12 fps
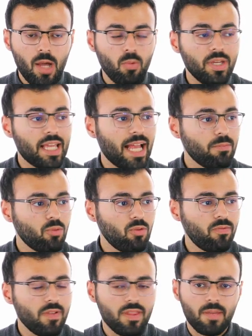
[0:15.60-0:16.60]
We can
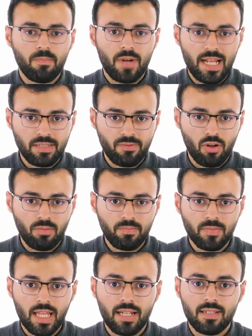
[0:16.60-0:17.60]
move the
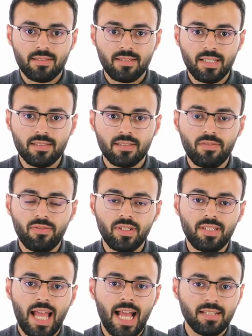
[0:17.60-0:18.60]
platform in six
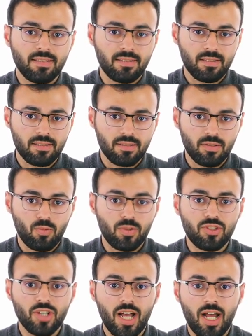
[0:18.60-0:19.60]
different axes
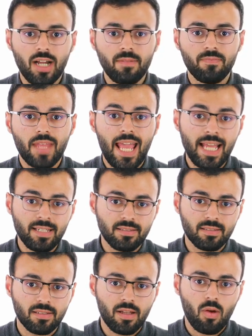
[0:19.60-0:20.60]
which are
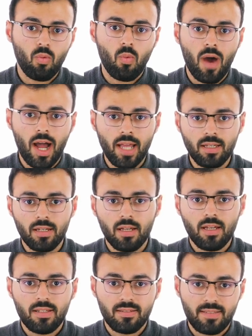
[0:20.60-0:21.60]
X, Y,
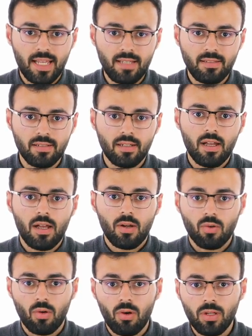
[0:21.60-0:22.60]
Z,
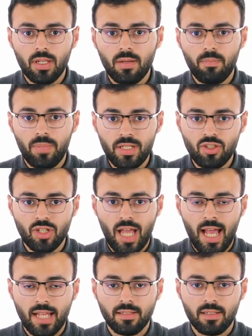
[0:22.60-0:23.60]
roll, pitch
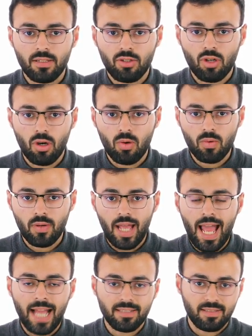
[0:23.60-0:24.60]
and yaw
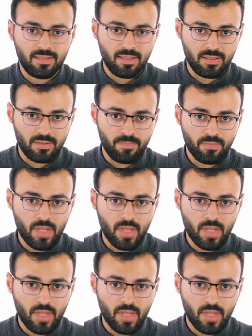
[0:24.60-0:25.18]
axes.